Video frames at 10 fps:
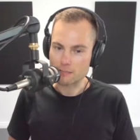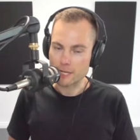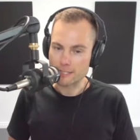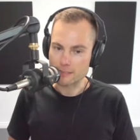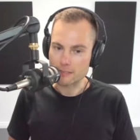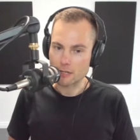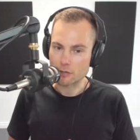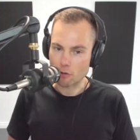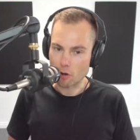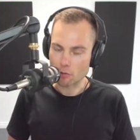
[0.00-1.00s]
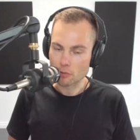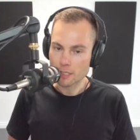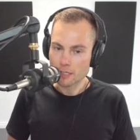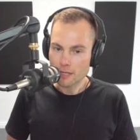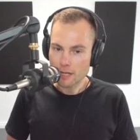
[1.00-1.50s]
space is going to grow.
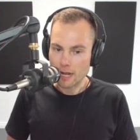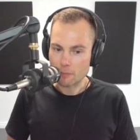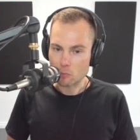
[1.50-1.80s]
Um,